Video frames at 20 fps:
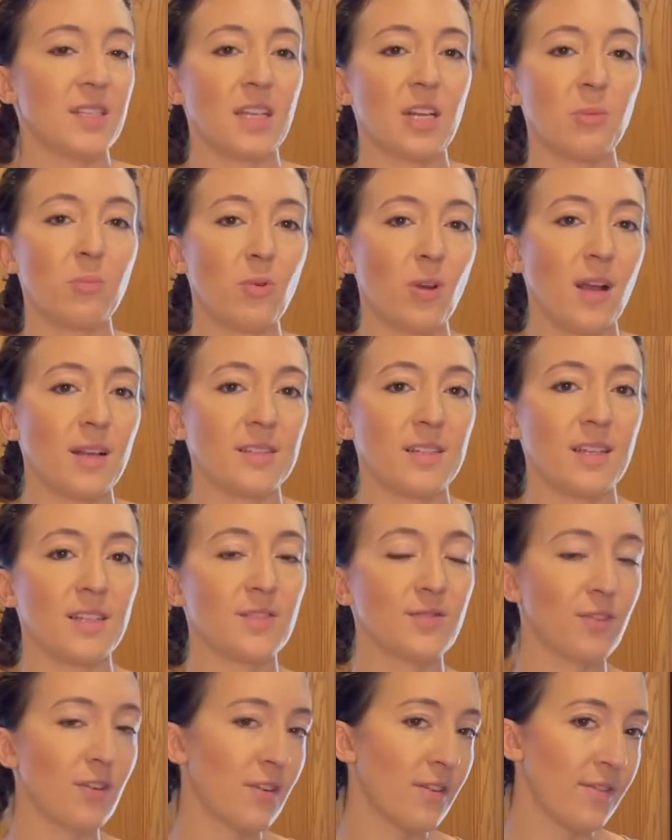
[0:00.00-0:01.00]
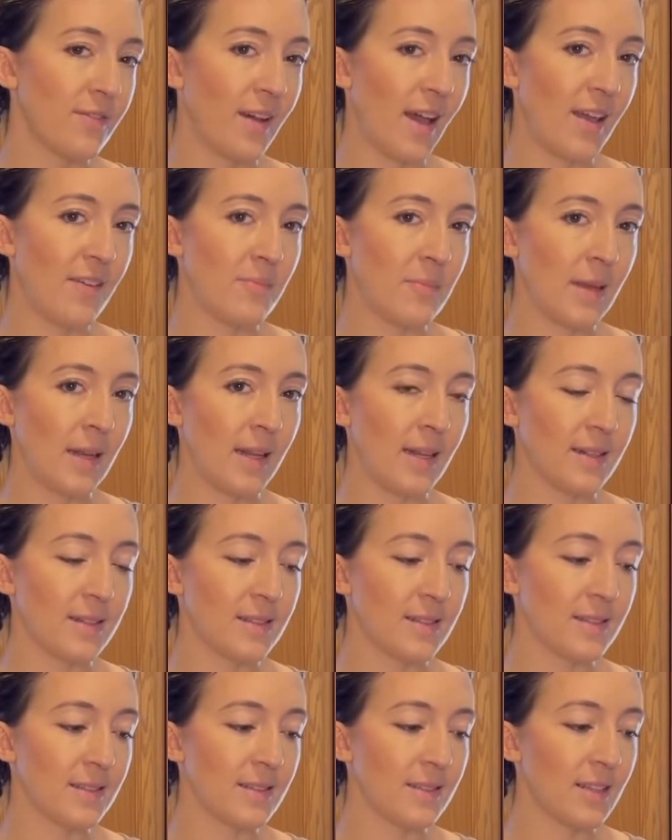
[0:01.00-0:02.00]
going to process for 5
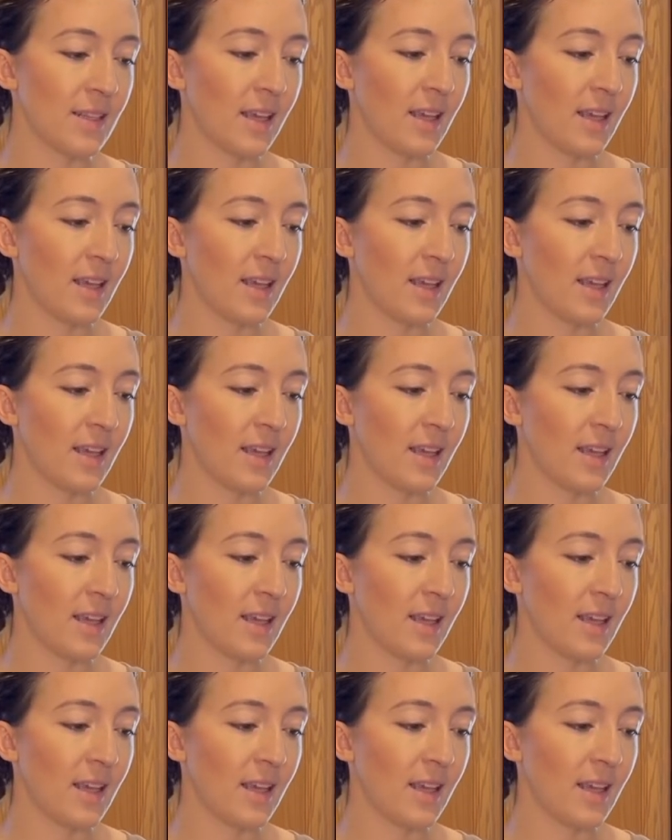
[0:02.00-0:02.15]
minutes